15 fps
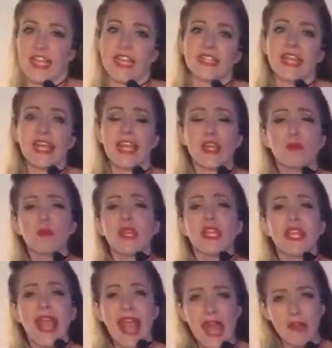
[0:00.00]
They can be
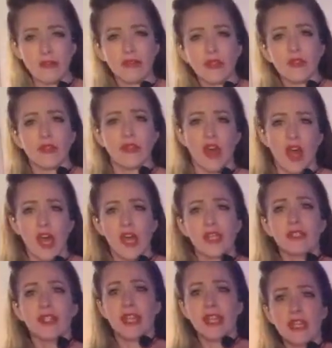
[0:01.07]
an
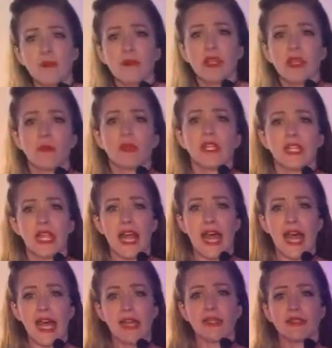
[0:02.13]
afterthought. They can be
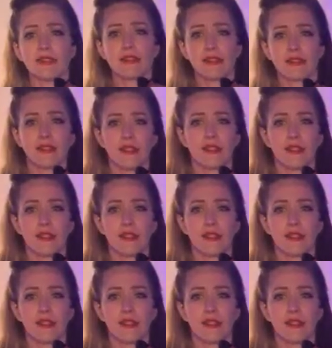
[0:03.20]
relaxed.